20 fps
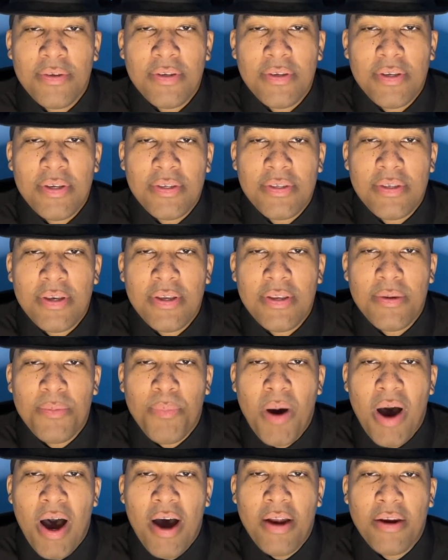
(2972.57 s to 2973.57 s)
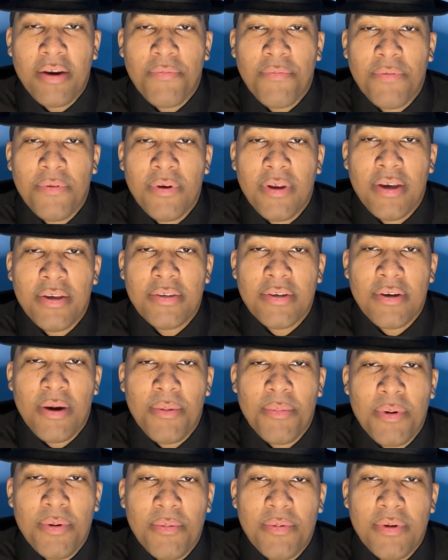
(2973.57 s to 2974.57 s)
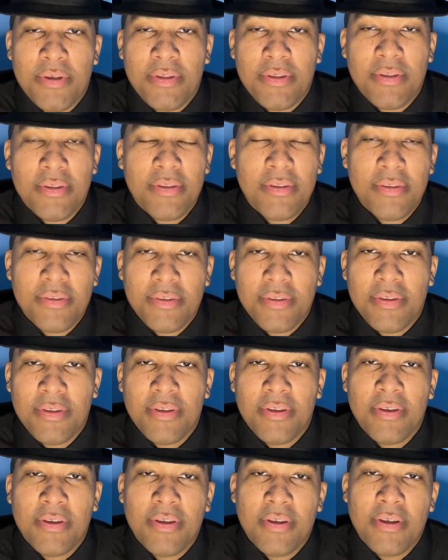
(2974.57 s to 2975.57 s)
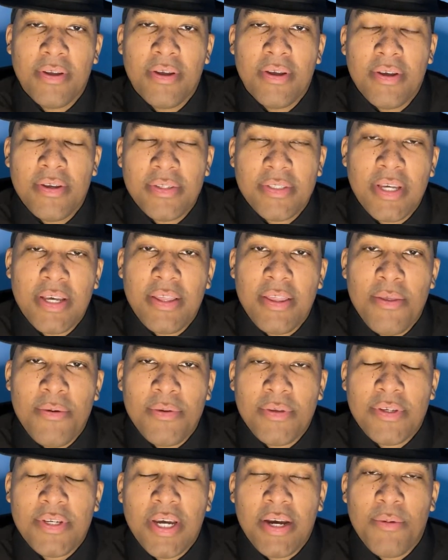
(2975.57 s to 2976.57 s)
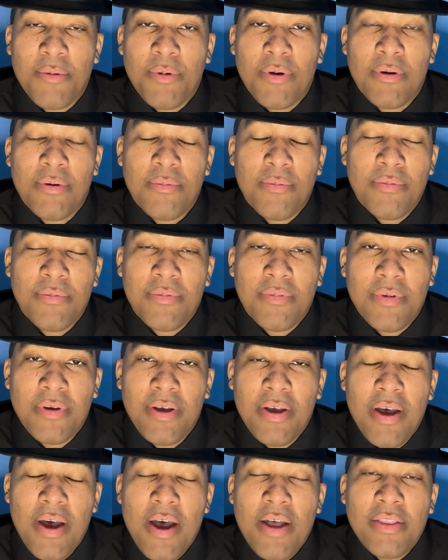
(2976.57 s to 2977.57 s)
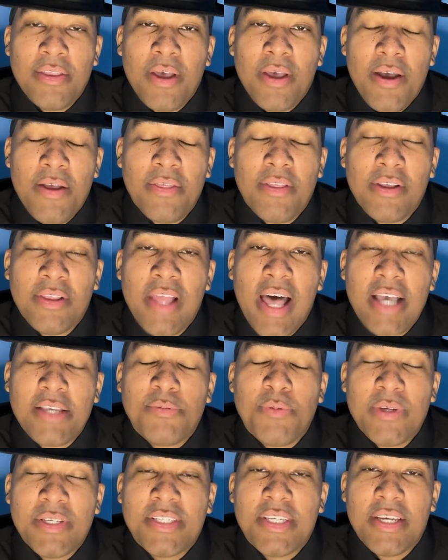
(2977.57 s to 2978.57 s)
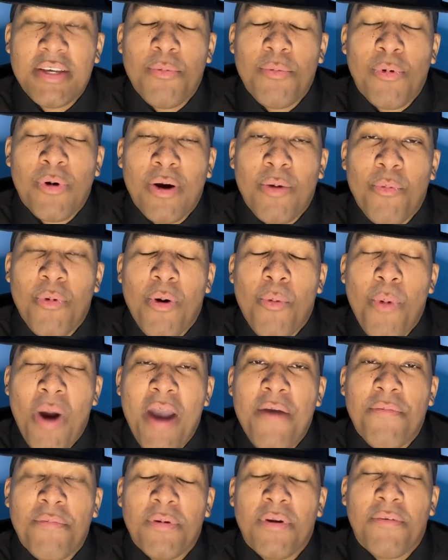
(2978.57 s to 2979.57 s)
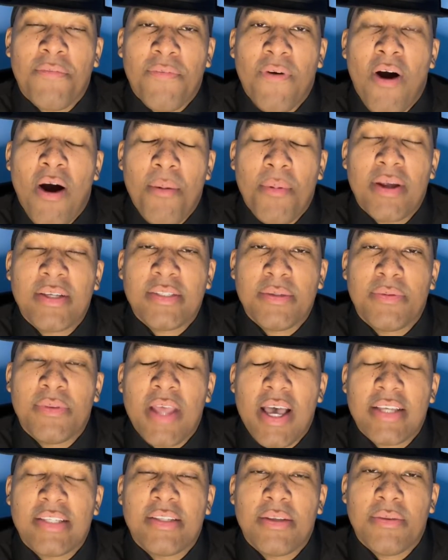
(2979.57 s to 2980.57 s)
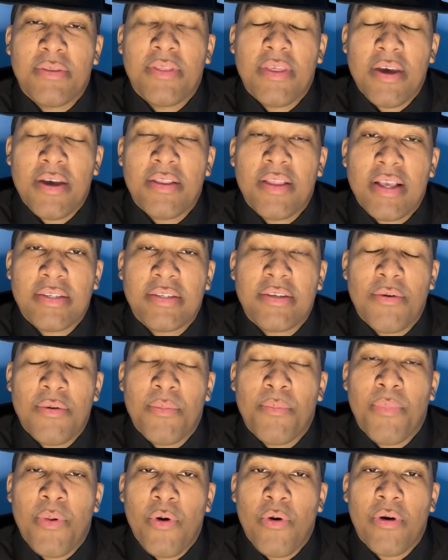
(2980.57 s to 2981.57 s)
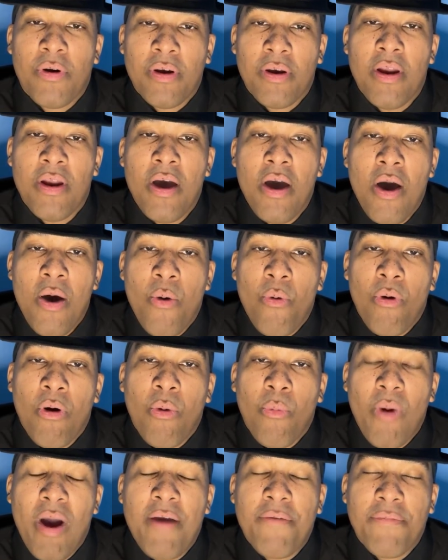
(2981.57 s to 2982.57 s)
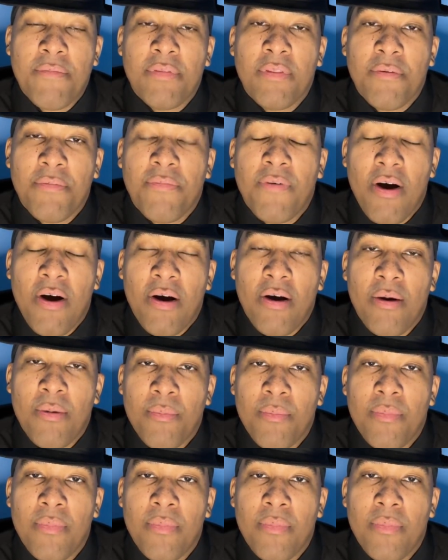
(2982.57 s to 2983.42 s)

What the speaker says: just in the pond a few days ago. I mean, what? Same thing with the chicken. The less we see, we're away from the farm. That's the thing that's so important. We're away from the farm,